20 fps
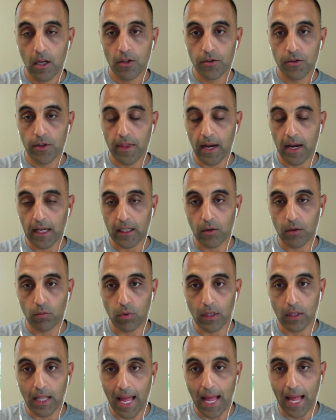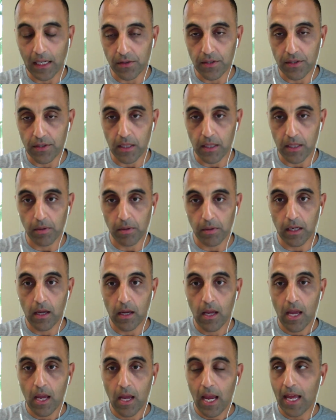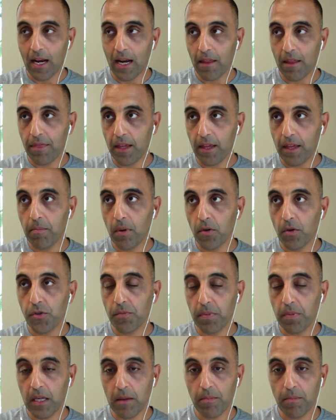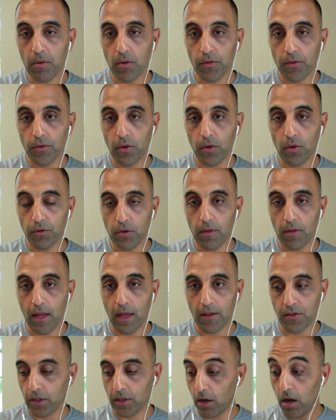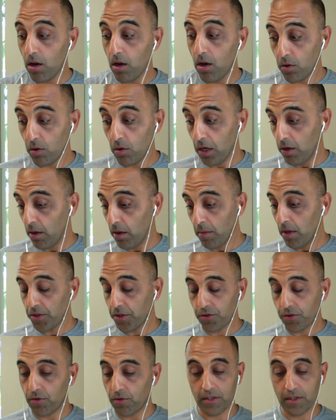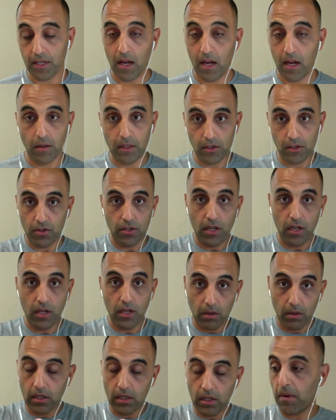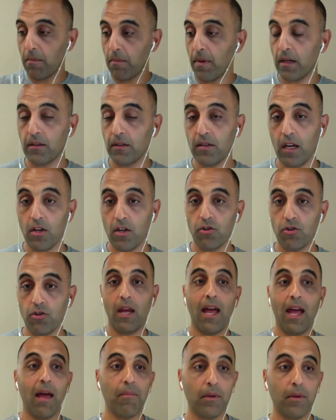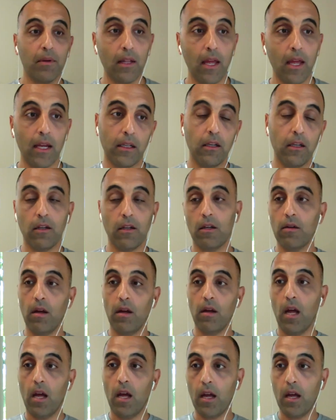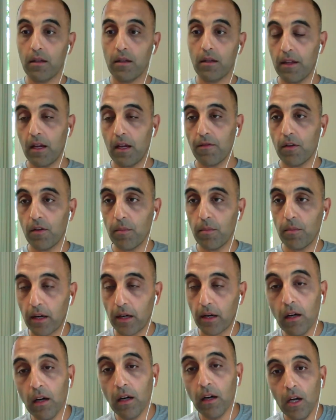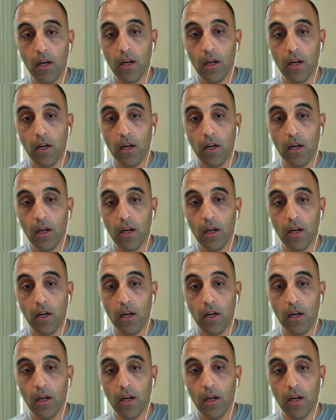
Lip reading: so that I can relax deeply. And I think most people don't do that. It's like, oh, you know, I'm all stressed out. Let me just double click my meditation app and, like, you know, I think I feel better,